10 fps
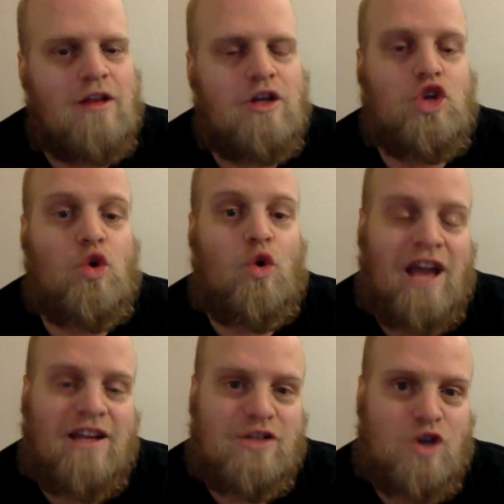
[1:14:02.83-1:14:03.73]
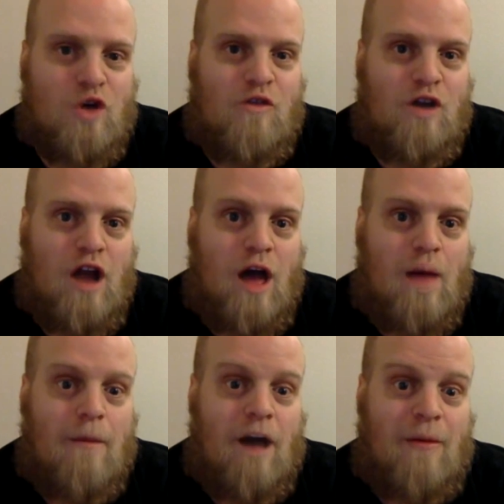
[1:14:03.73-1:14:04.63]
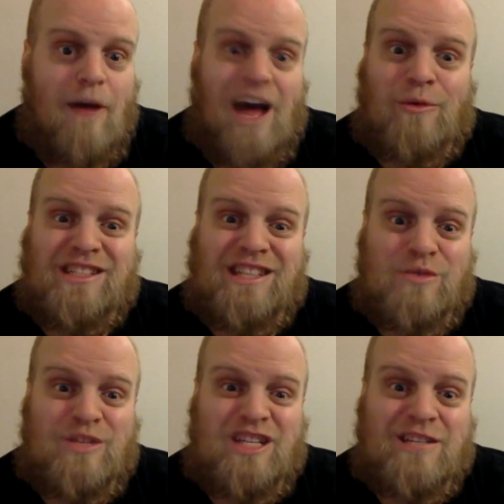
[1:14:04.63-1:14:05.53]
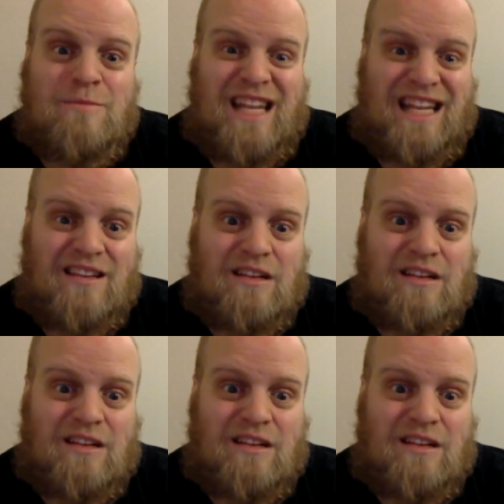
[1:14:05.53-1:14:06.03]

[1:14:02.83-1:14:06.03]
your night is over. Bob, I will see you in just a minute.